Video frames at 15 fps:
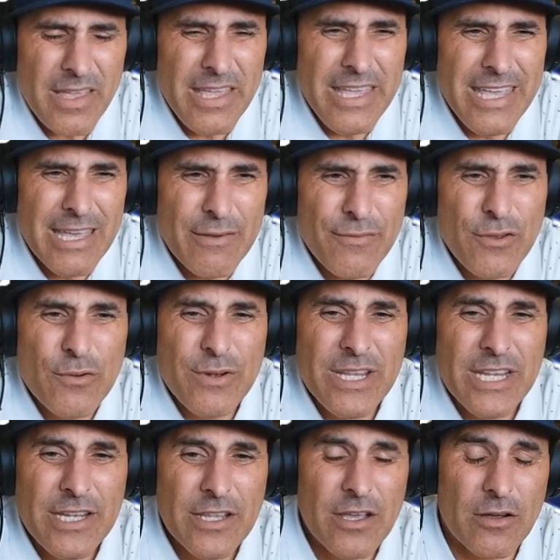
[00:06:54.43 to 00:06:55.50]
If you
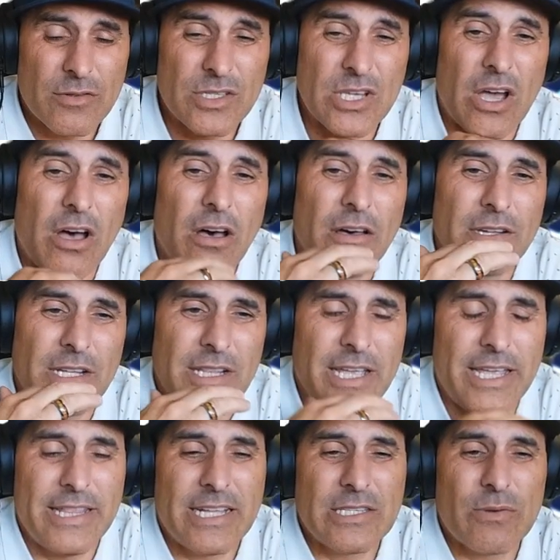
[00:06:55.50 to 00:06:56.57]
need to go tall in a
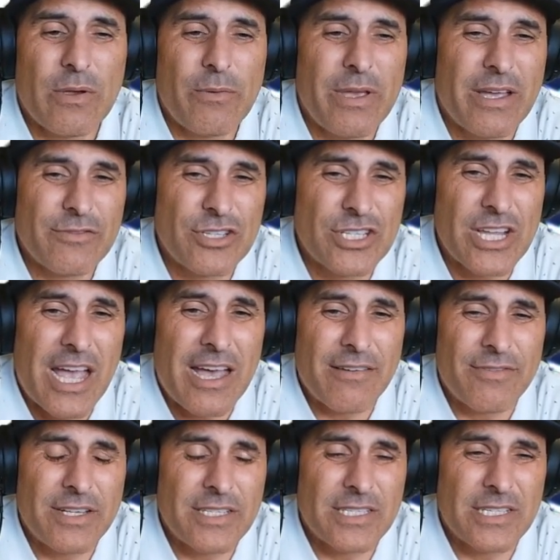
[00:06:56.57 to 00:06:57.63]
lane, that's why we have
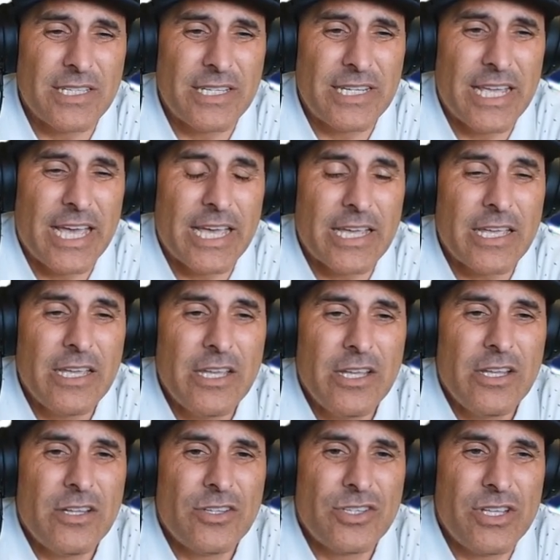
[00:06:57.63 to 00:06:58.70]
Chavez in the deck.
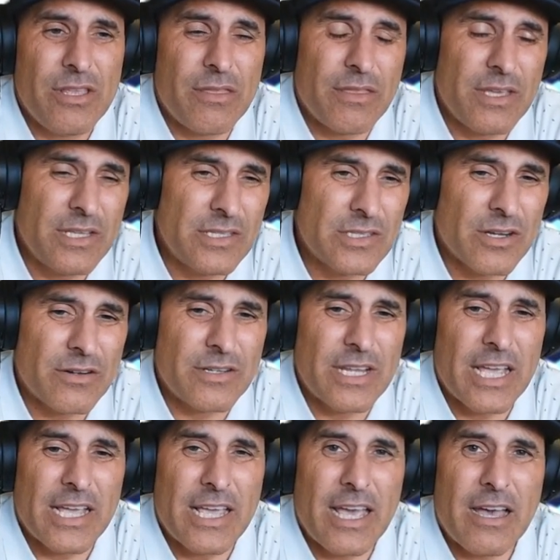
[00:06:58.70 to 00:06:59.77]
She thins our
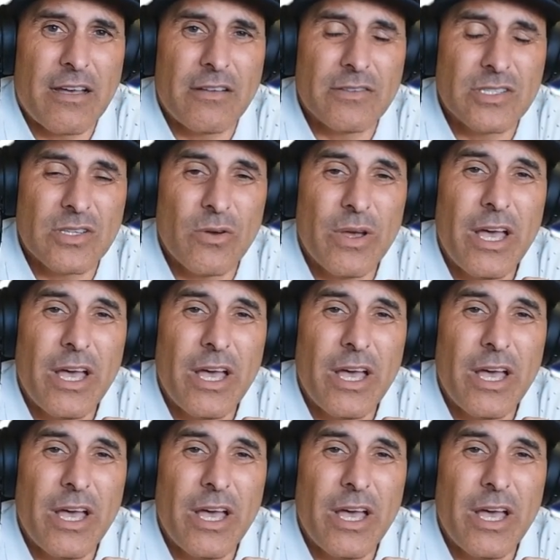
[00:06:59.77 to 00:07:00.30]
deck out, so it